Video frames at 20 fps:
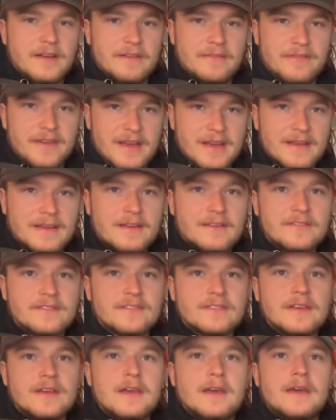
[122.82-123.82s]

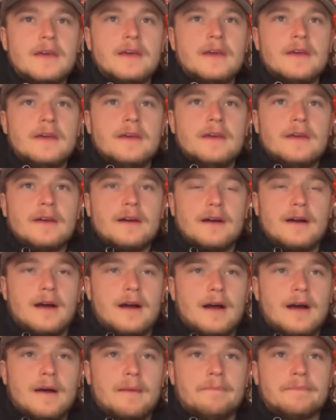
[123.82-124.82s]
Vegas.
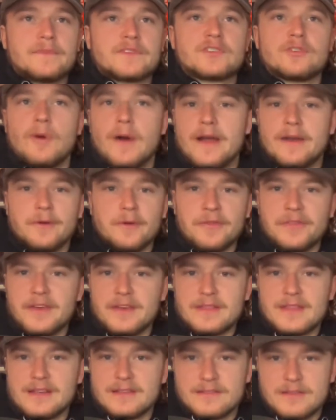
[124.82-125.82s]
So I don't
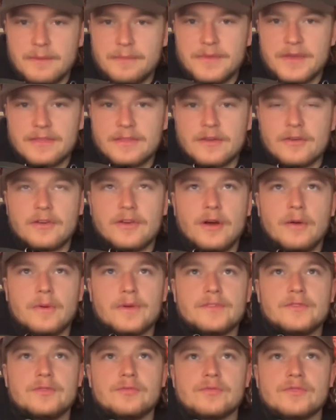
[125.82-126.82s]
think that's something they're
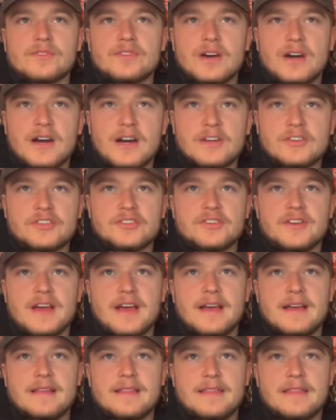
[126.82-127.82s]
going to touch
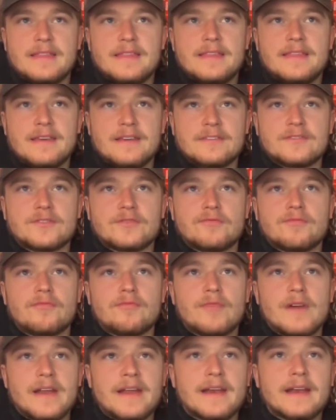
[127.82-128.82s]
at this
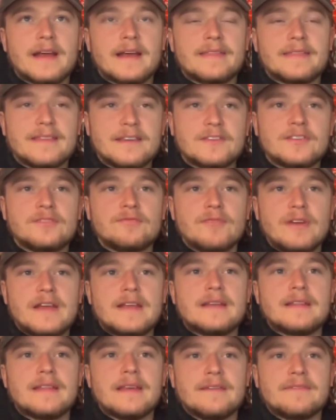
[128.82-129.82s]
rate. At this
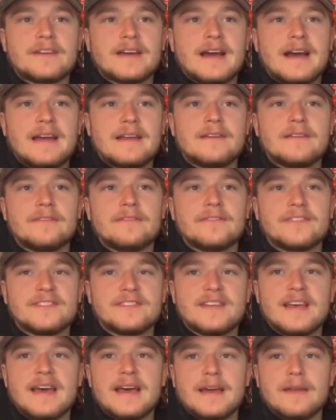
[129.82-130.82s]
rate, they've kind of
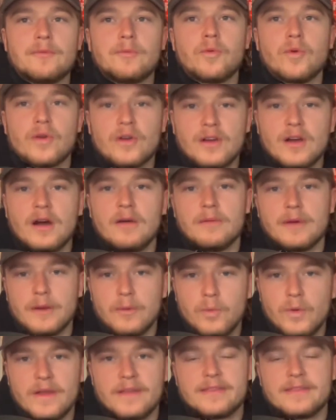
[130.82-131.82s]
said we're
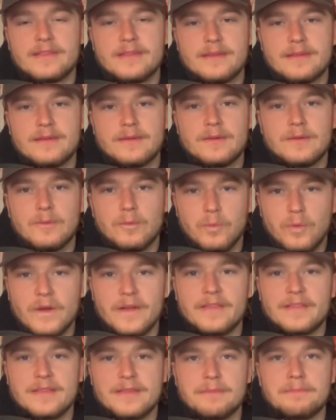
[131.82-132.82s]
going with
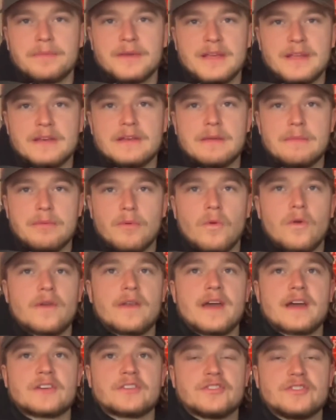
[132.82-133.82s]
Pete DeBoer
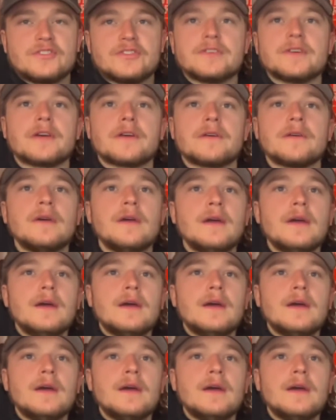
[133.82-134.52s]
next year.